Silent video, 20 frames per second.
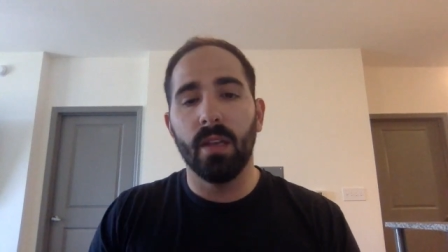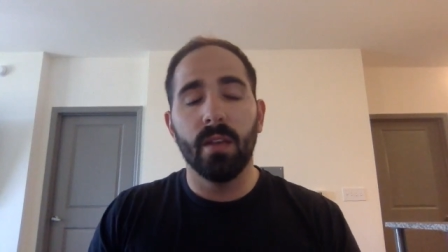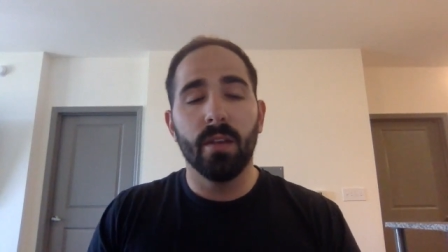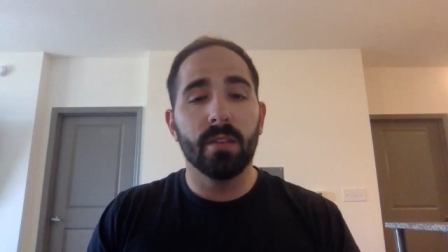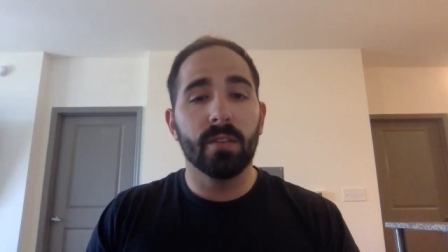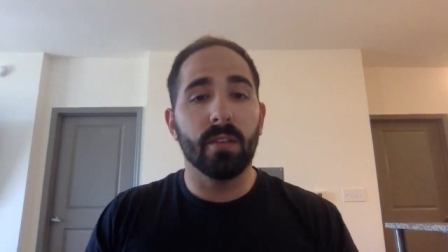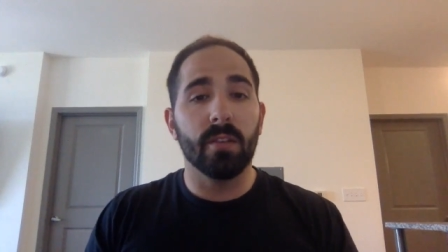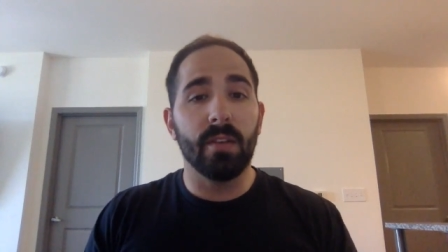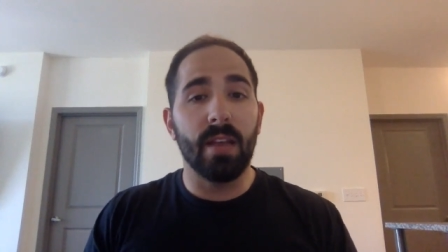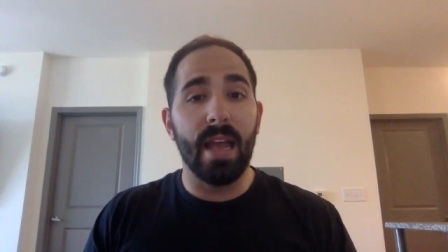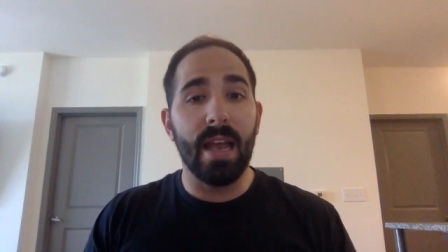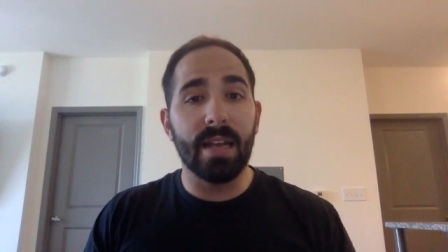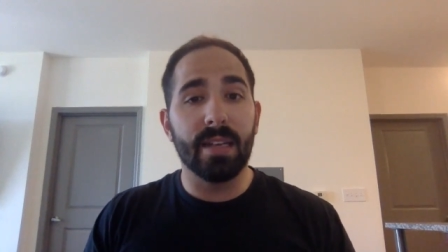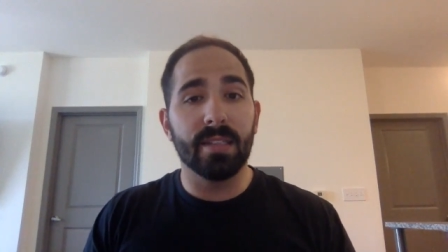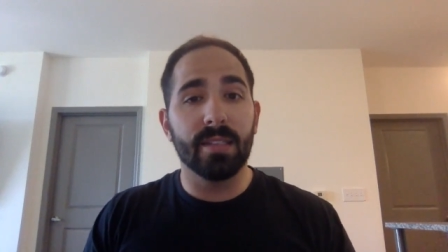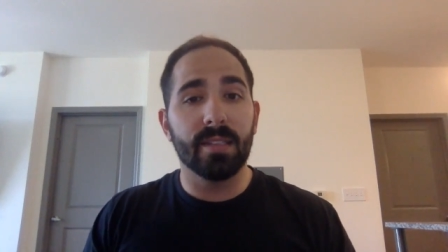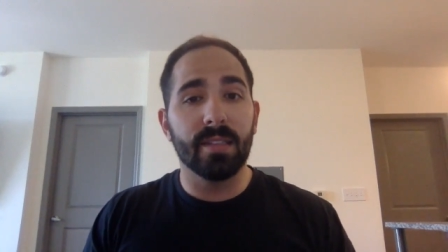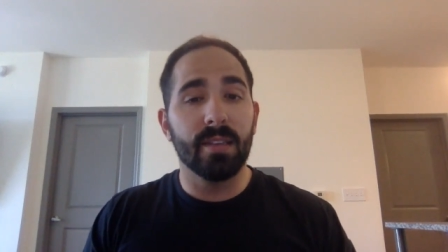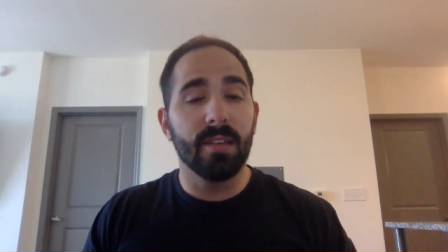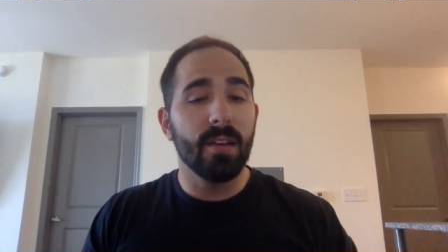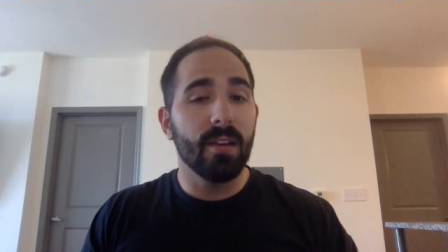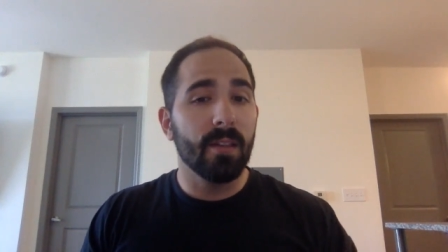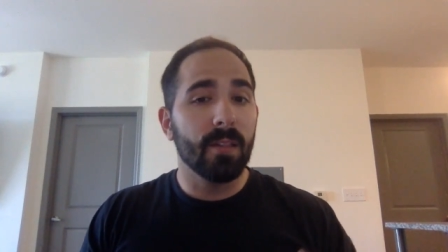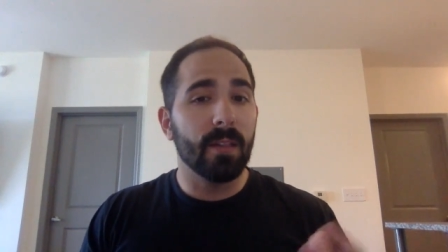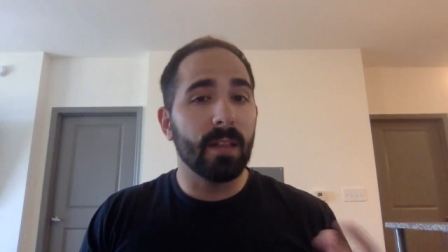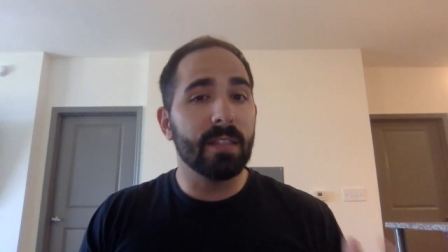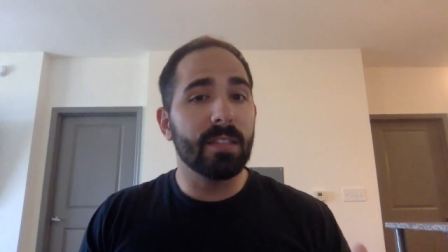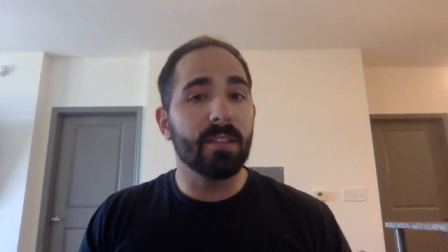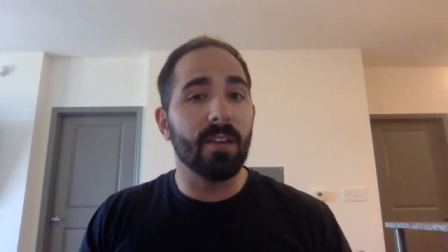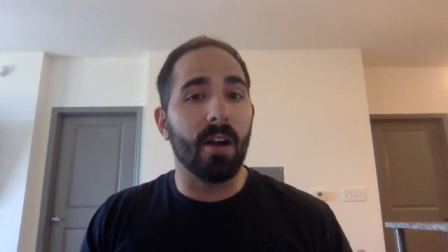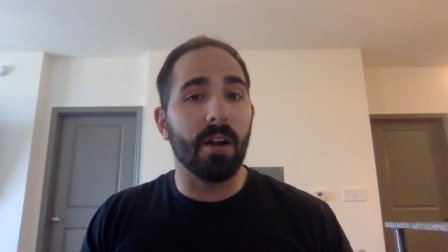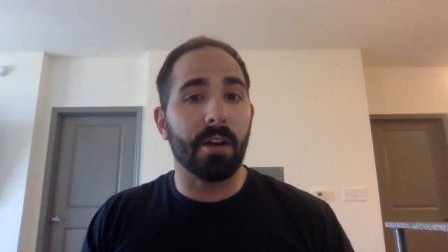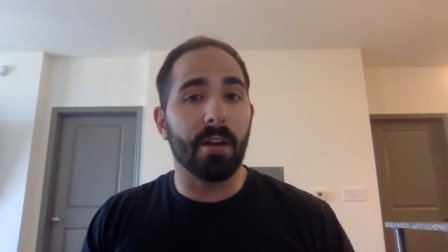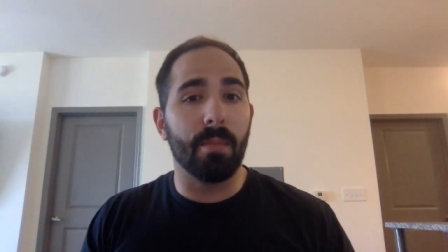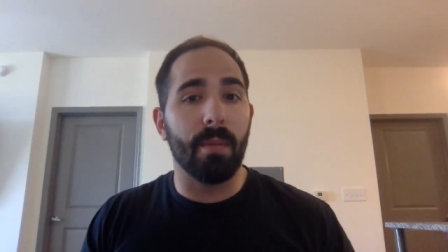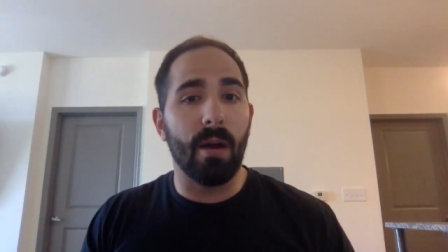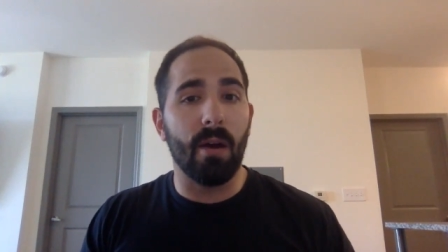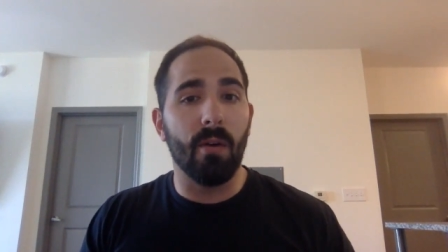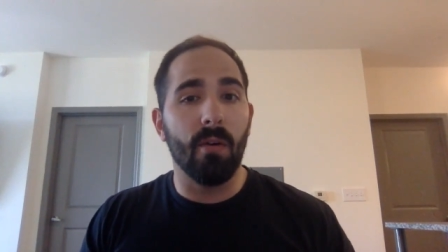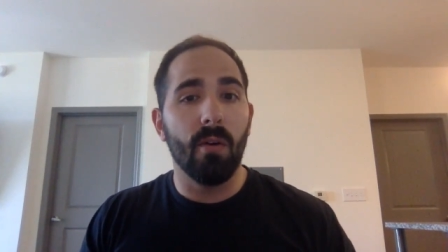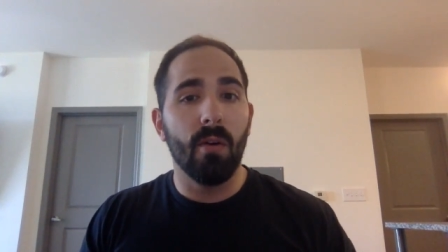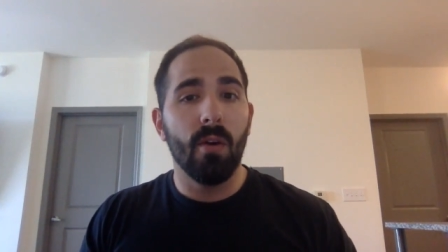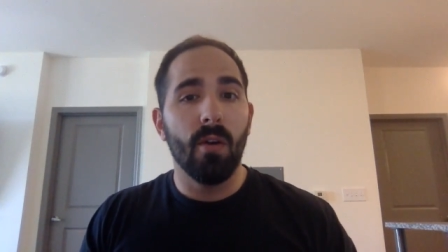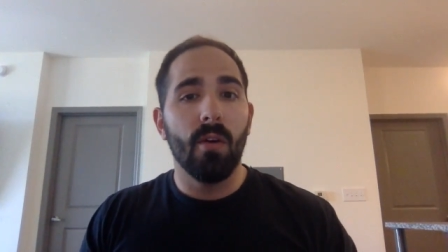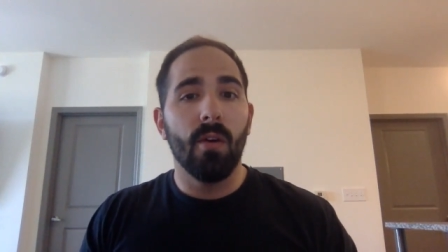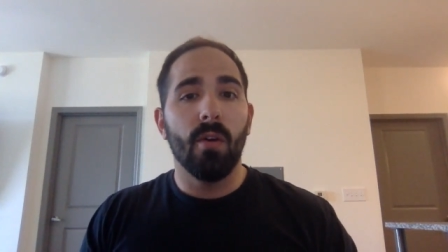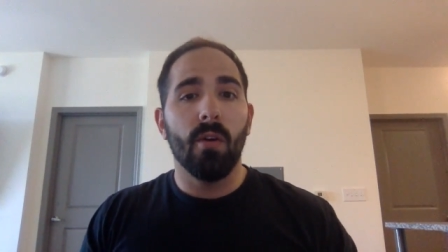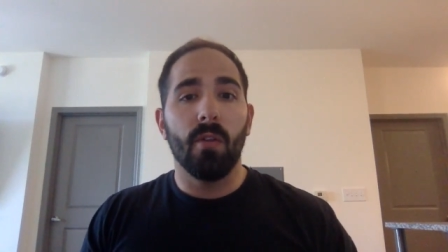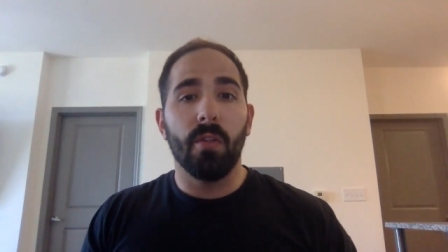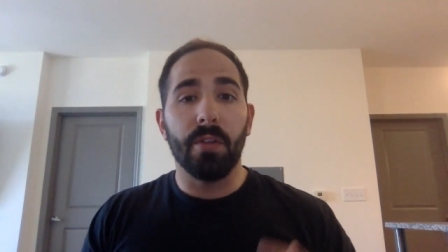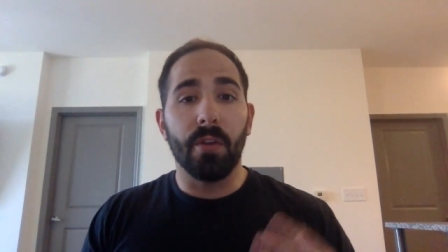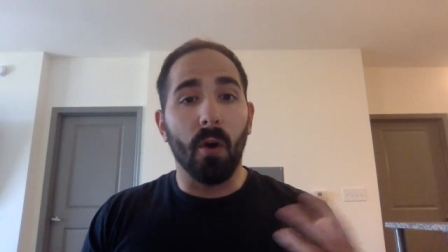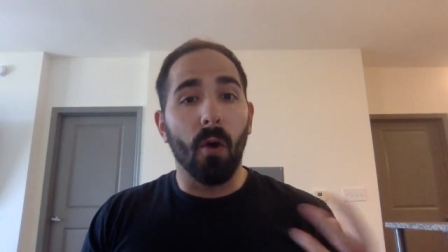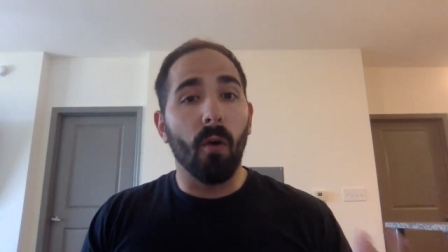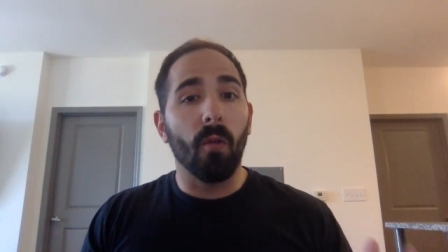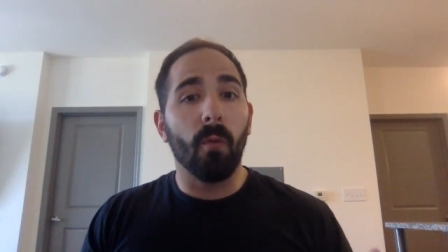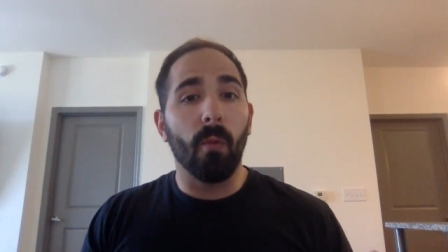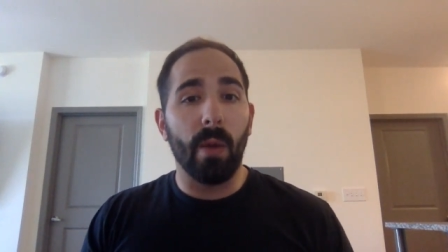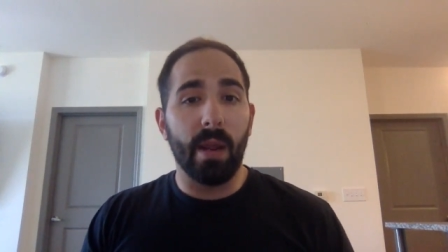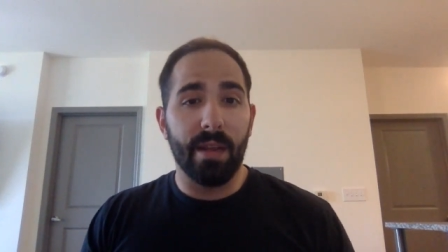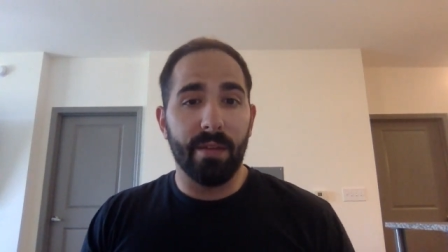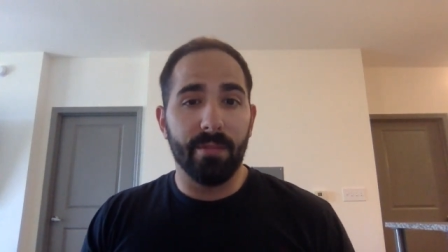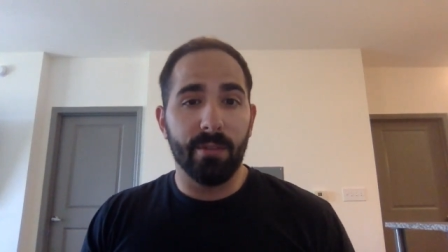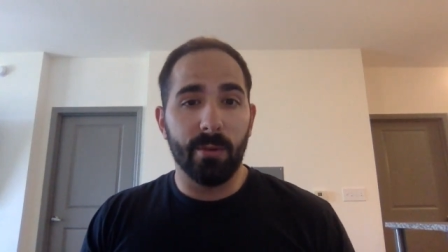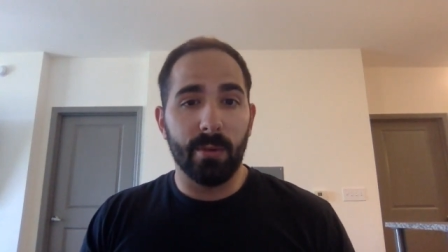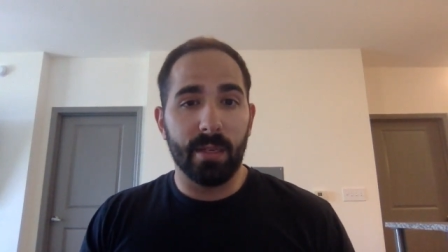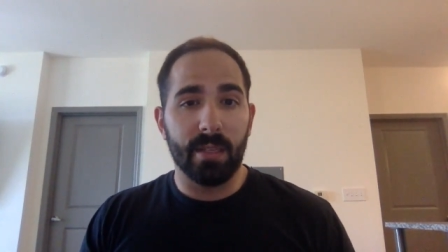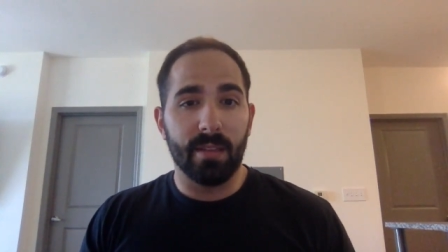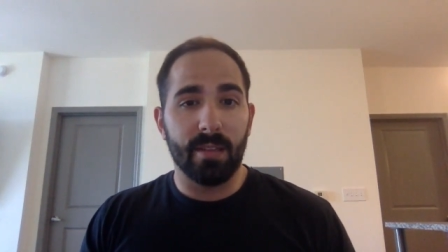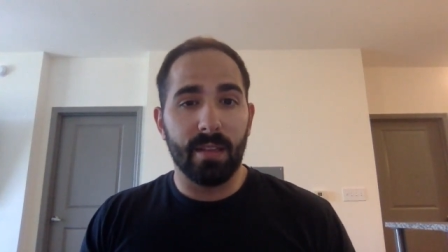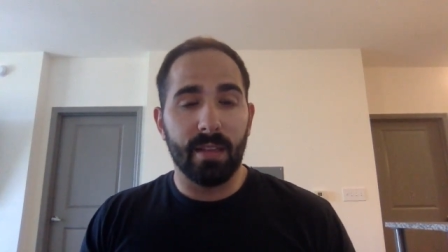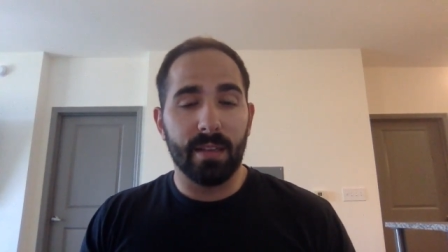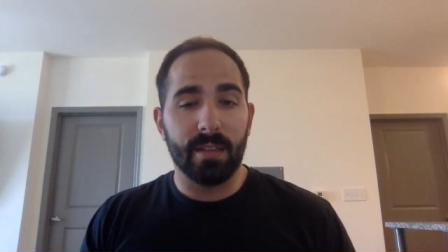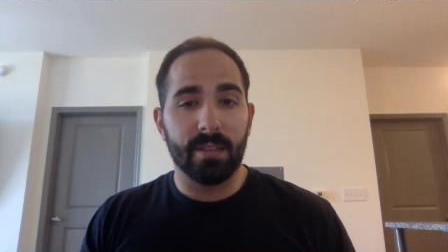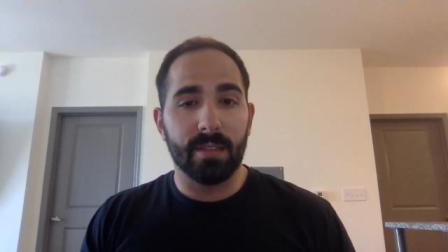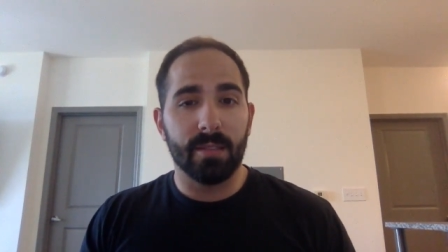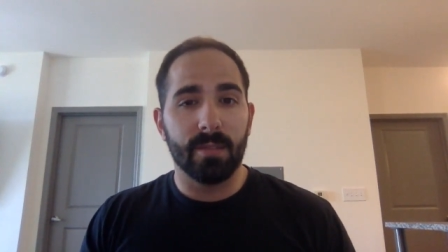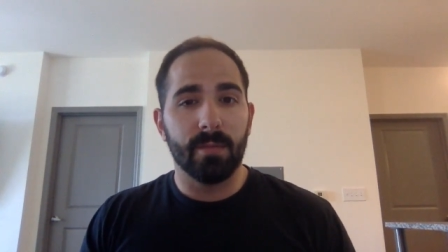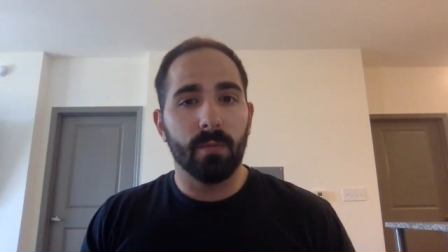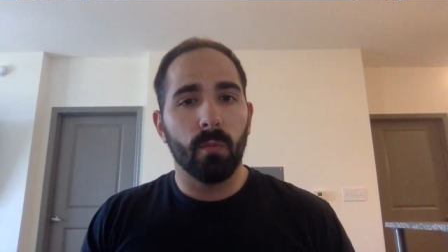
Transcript: So next, let's talk about the old way of doing things.